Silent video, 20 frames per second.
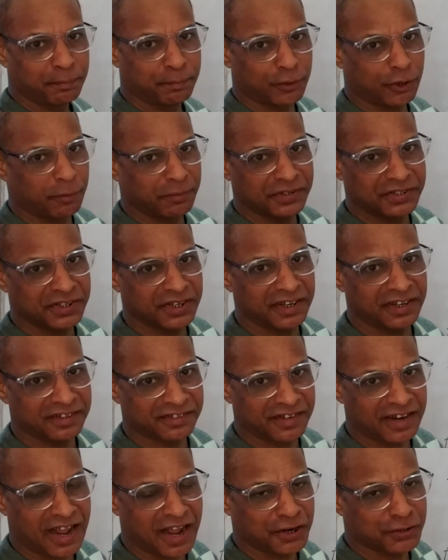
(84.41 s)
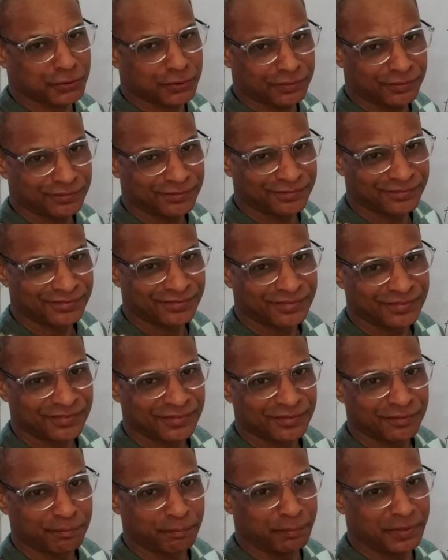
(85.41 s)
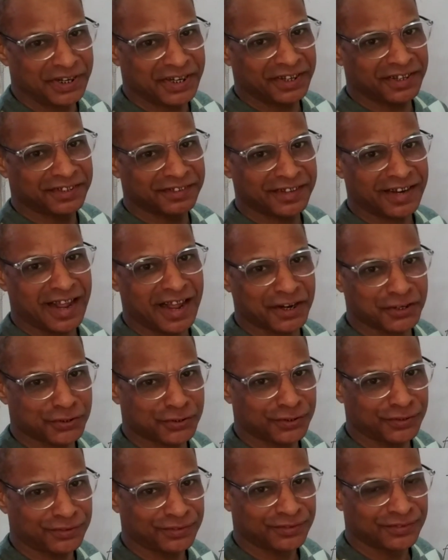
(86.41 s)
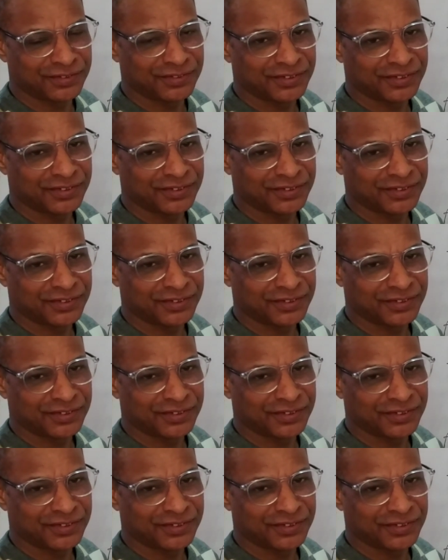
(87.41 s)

Promising is an action. Beating is an action.